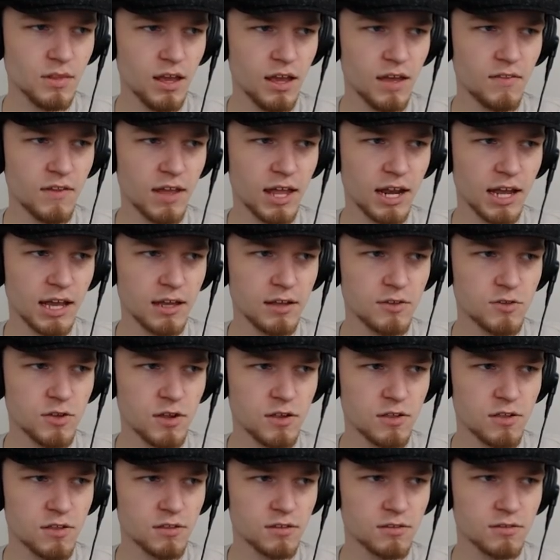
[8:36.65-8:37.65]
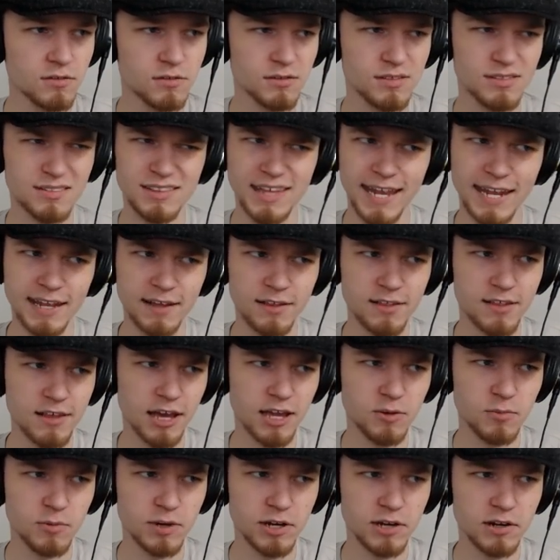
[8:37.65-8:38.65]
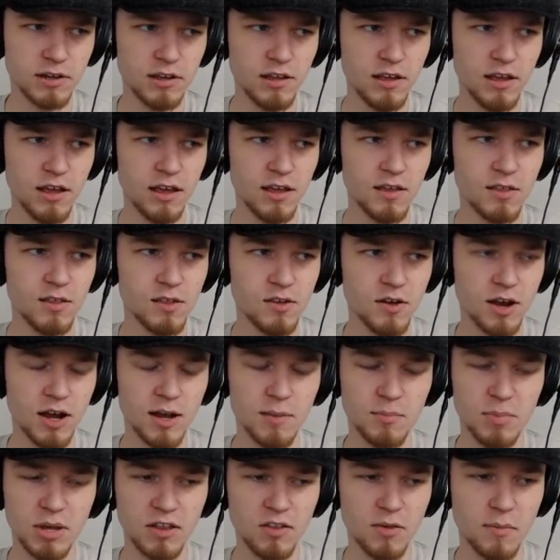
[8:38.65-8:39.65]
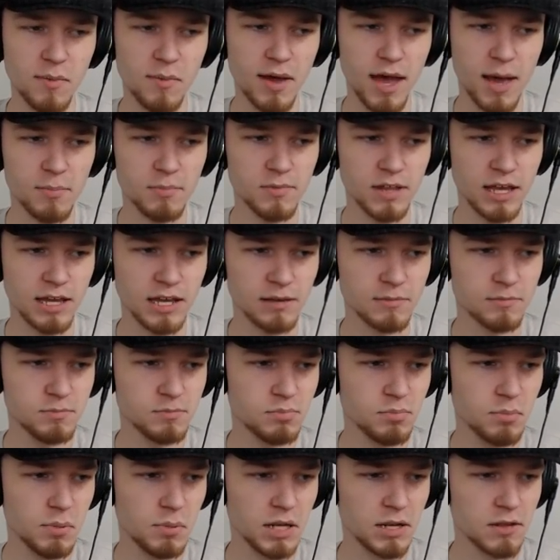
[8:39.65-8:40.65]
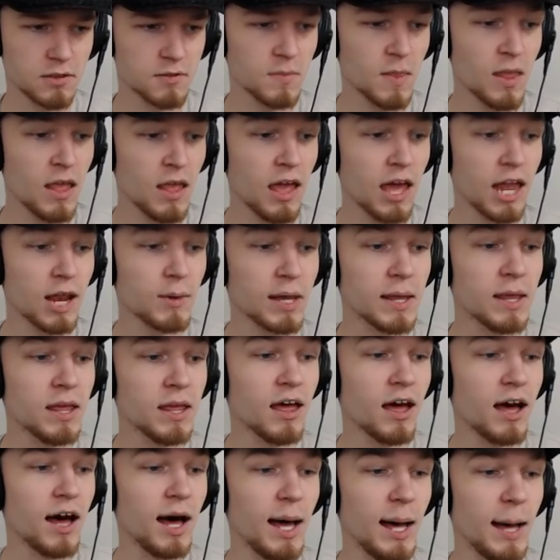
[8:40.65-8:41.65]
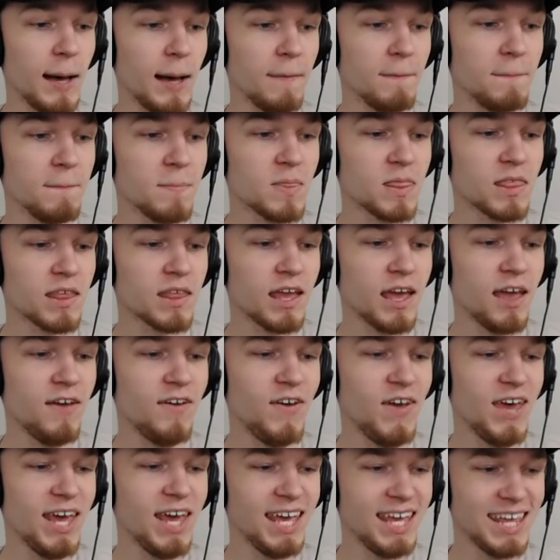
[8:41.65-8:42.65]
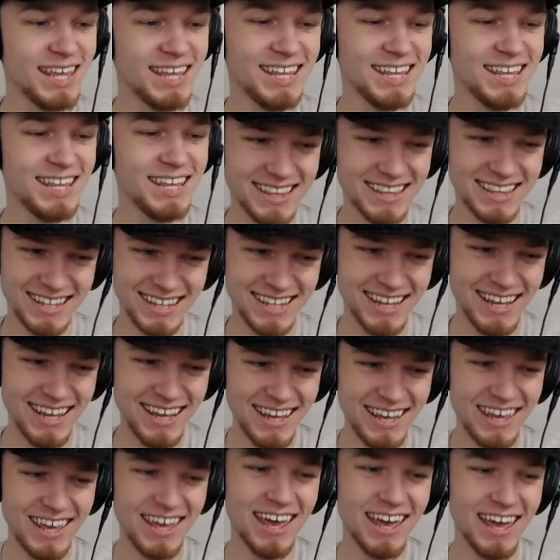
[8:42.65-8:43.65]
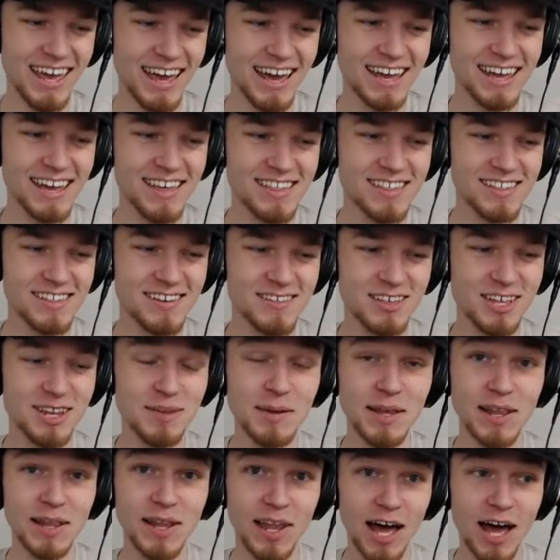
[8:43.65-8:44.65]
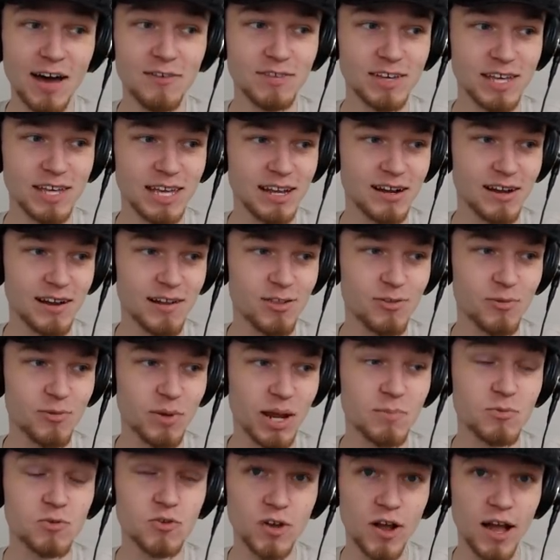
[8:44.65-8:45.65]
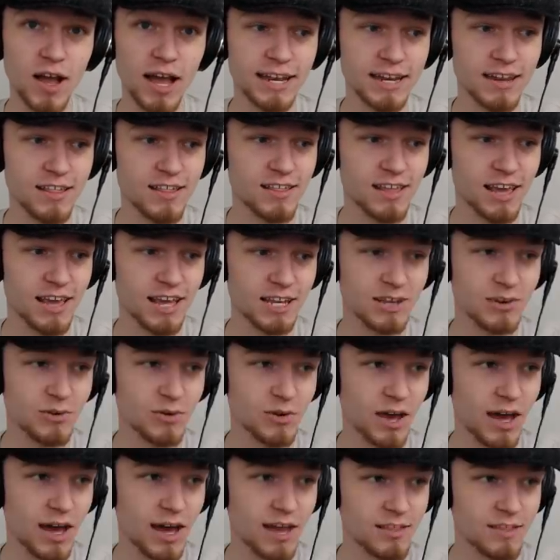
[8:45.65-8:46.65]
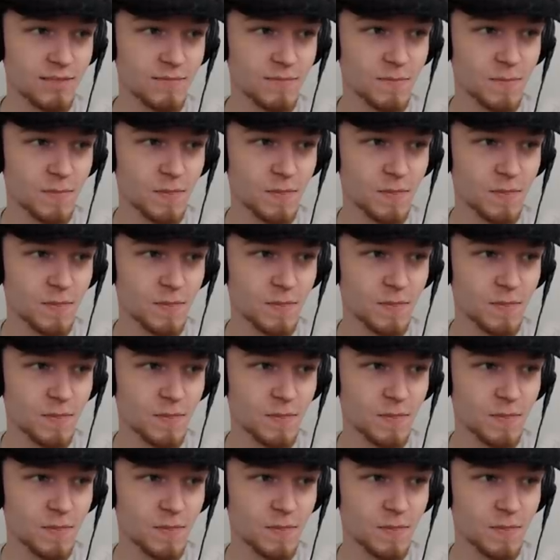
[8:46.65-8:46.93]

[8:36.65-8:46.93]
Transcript: and then I could just... That looks kind of weird. Sorry, bit on the map, like a penis. Anyway, um... I guess there's gonna be lava here, is what I'm trying to say to you guys.